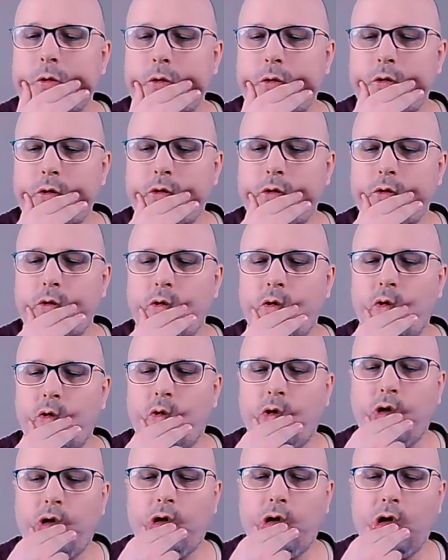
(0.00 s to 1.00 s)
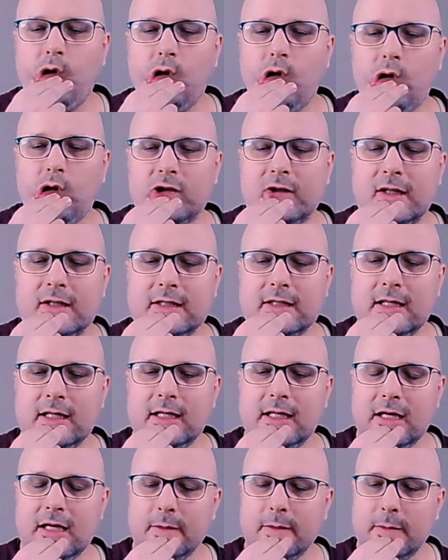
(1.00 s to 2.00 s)
Ooh, so that's
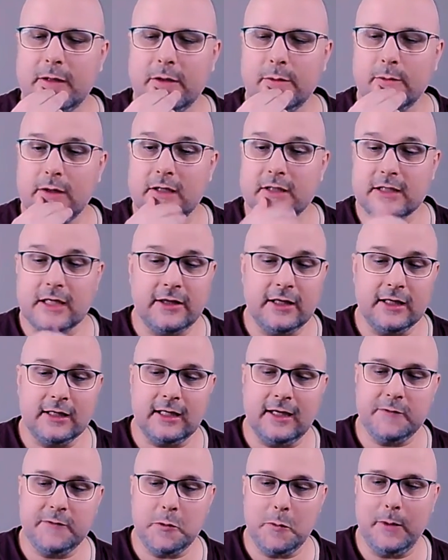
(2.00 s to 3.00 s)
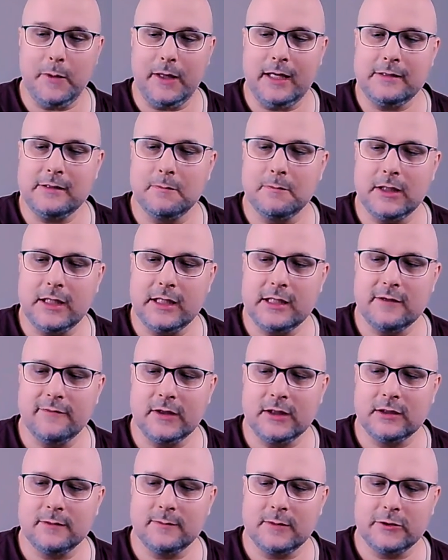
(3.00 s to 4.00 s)
getting out of my range. I think I have to abandon my
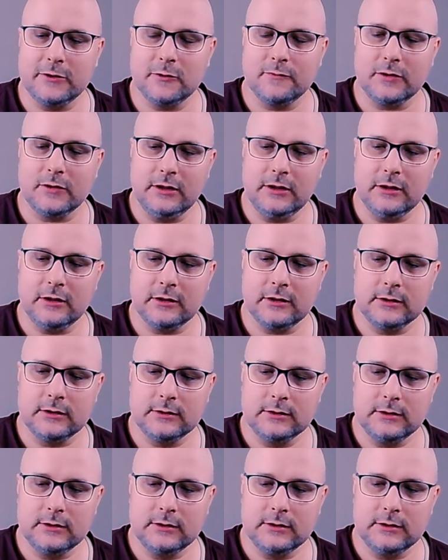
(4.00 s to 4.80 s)
development over here